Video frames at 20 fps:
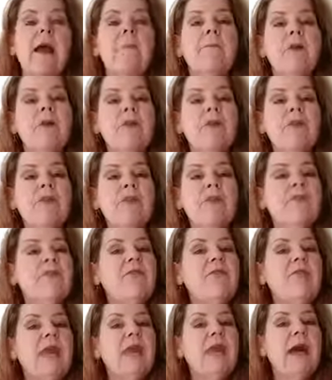But just
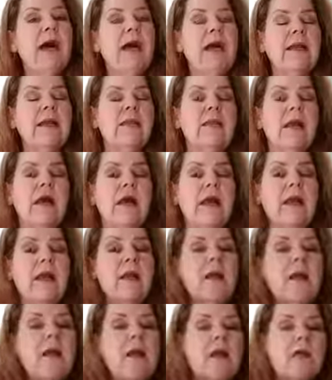as a guideline,
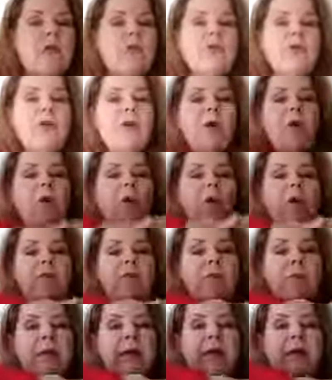you should always
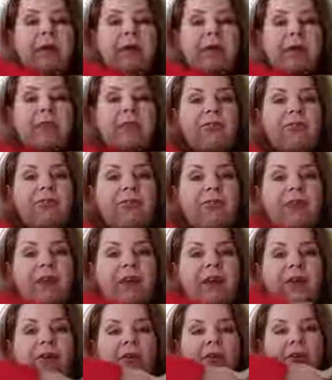be able to
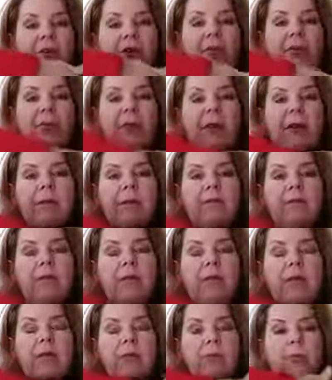feel their ribs
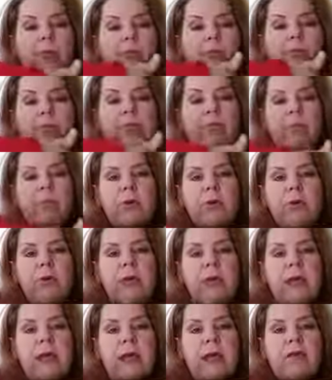when you put
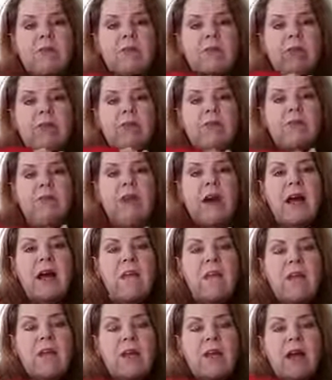your hands on the side of
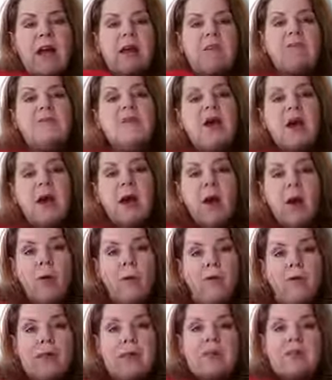the chest.
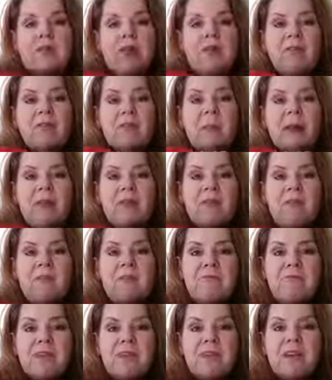Hopefully it's covered by
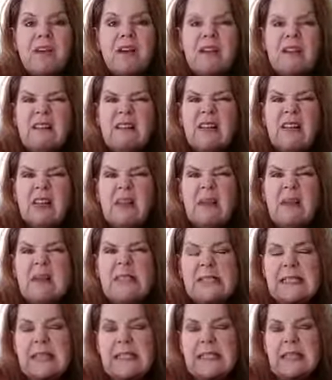some fur and a little bit
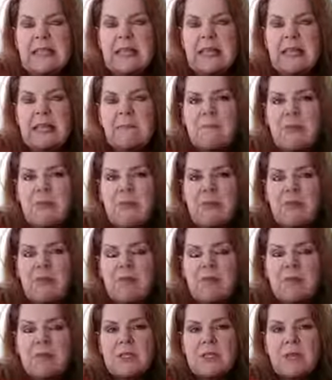of skin and maybe
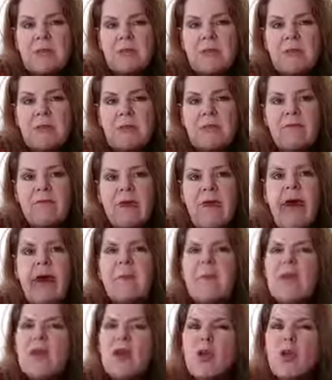some tissue and fat.